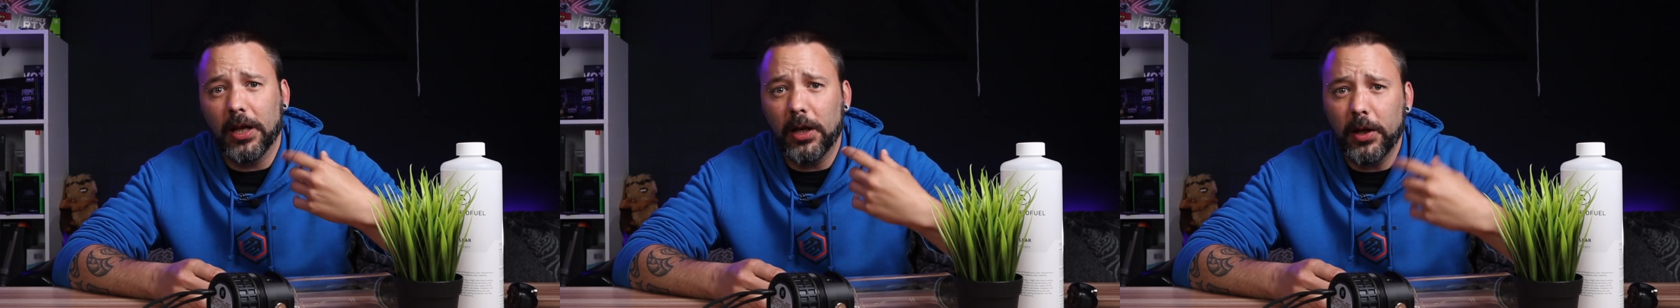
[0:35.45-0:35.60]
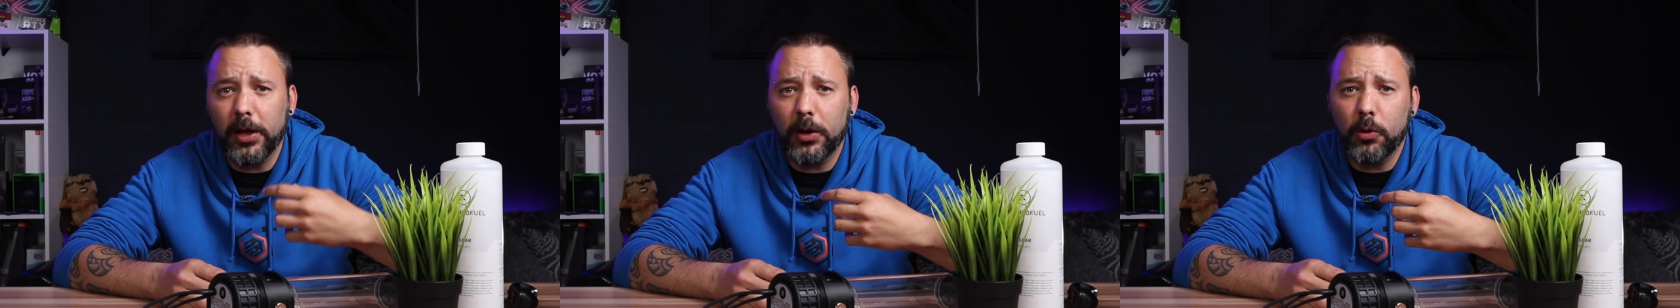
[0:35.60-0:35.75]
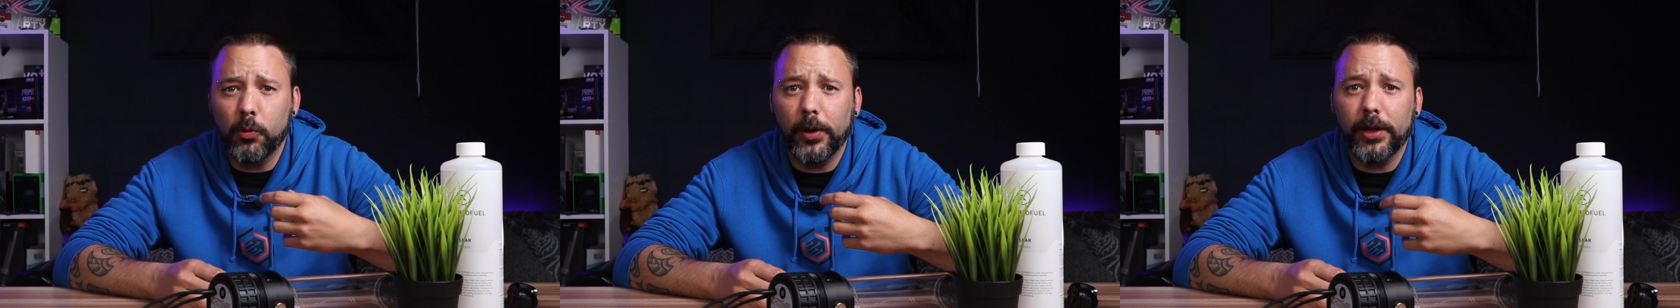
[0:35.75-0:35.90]

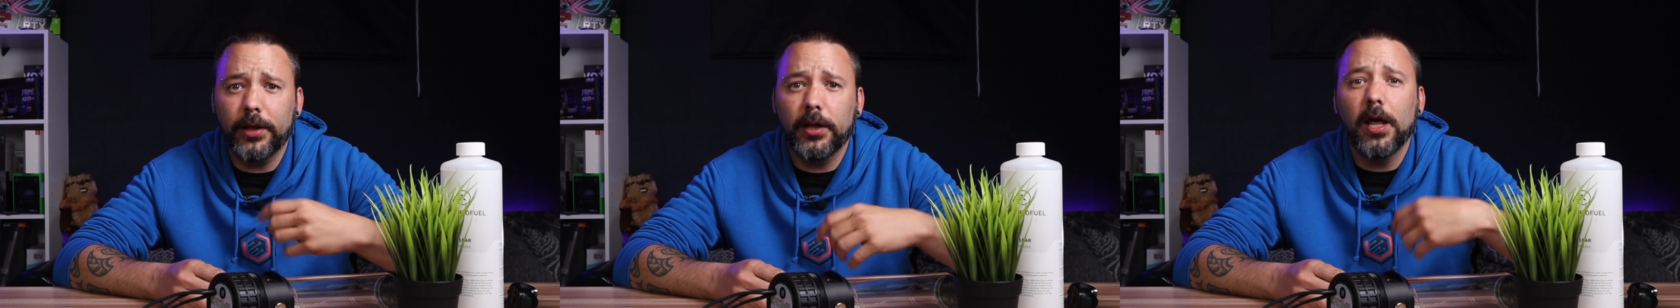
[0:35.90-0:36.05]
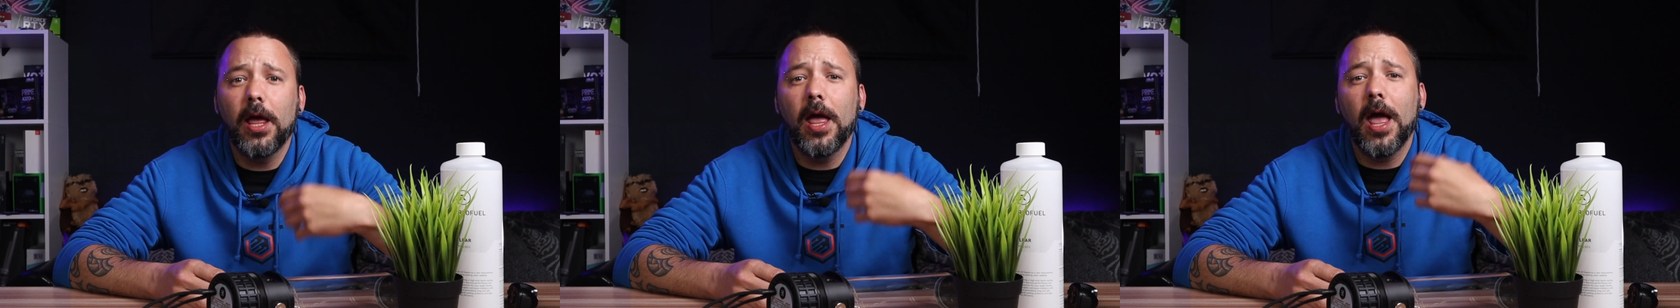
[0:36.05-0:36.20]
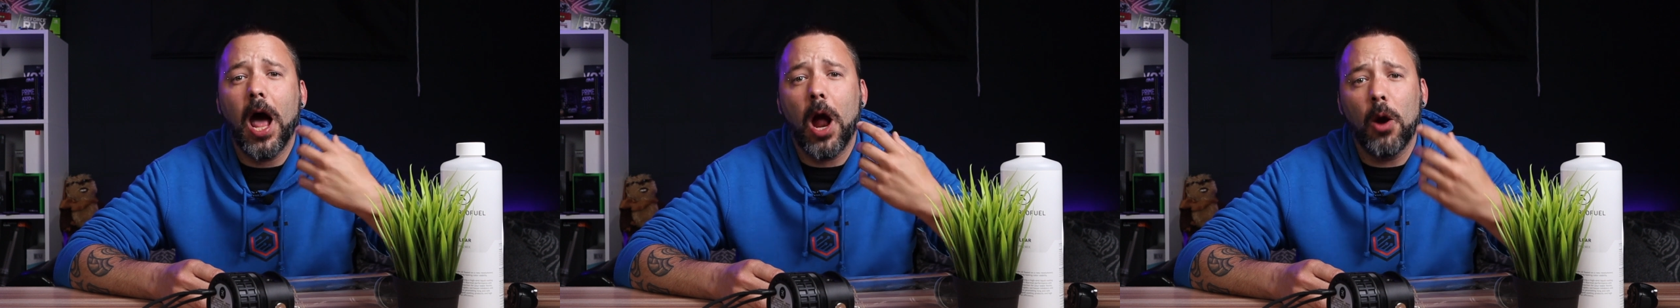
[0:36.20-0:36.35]
liquid
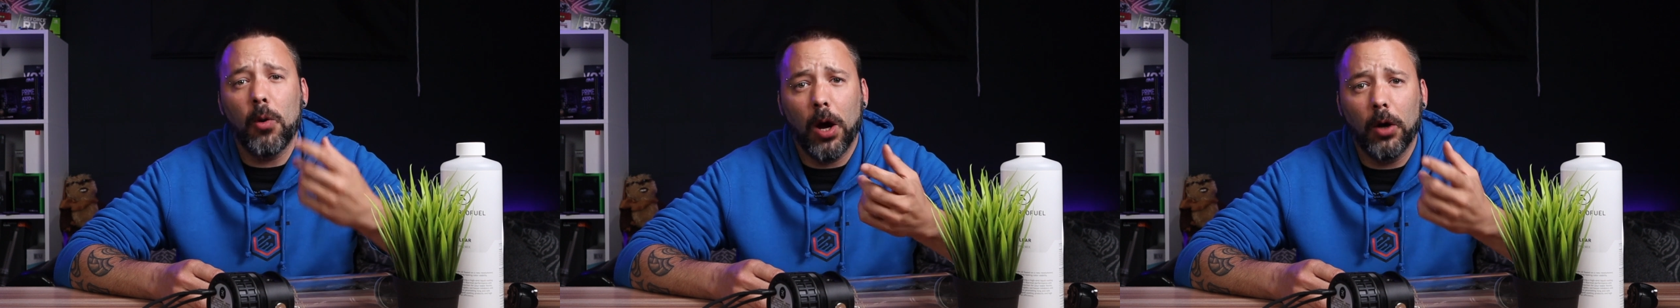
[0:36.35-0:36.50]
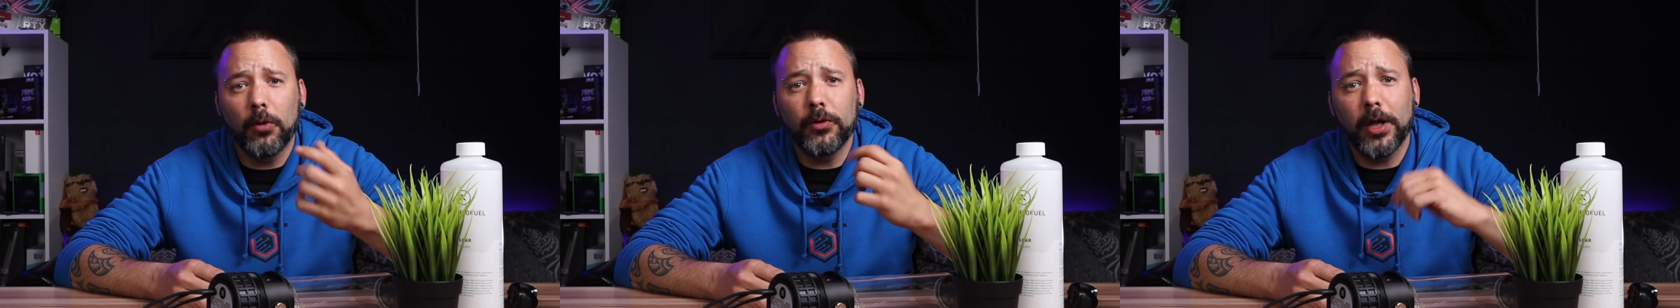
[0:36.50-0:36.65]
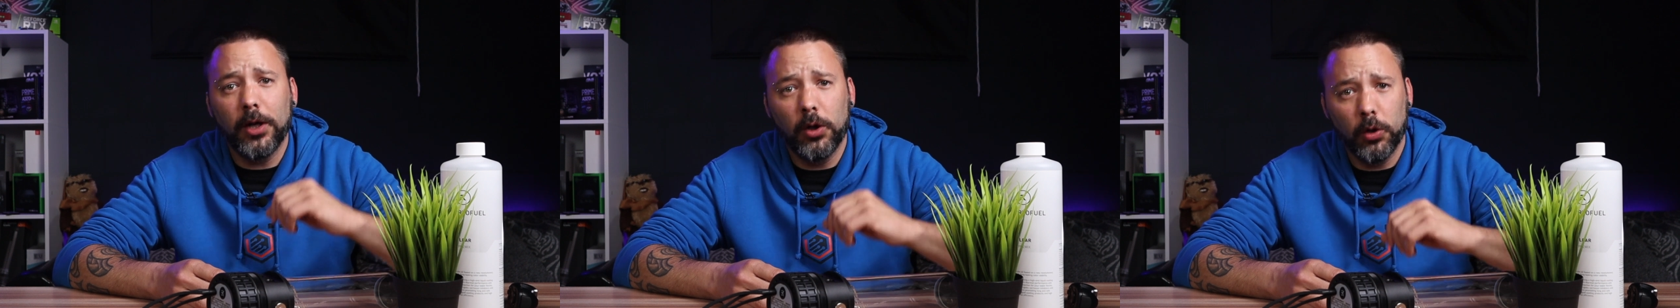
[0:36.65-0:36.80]

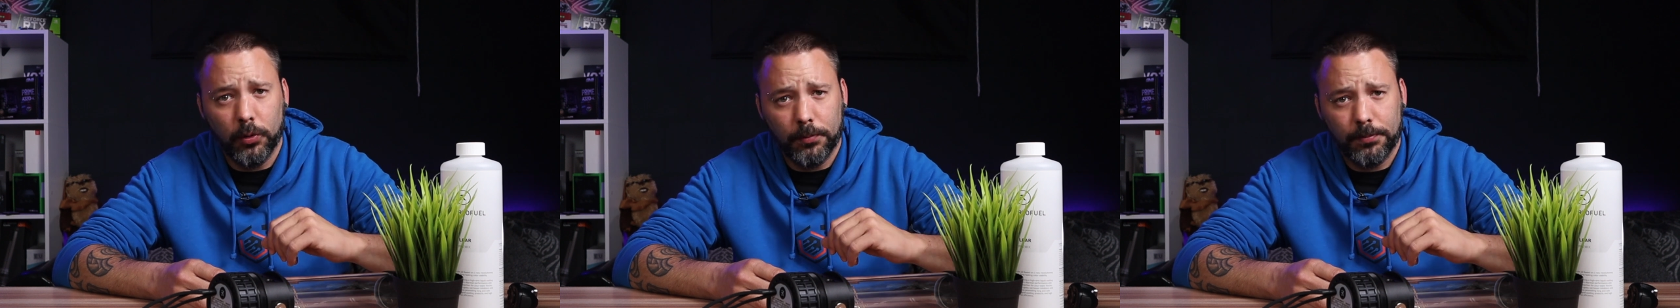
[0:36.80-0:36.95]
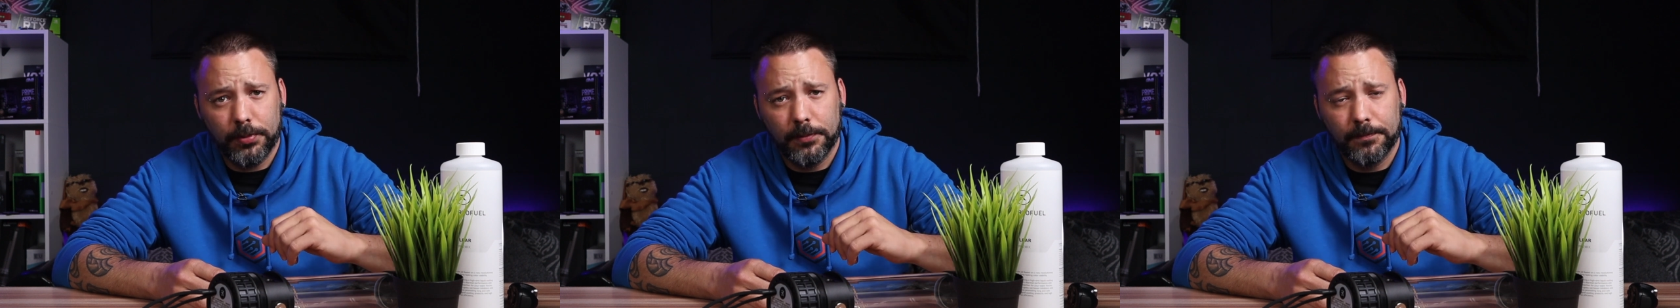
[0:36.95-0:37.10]
around the loop.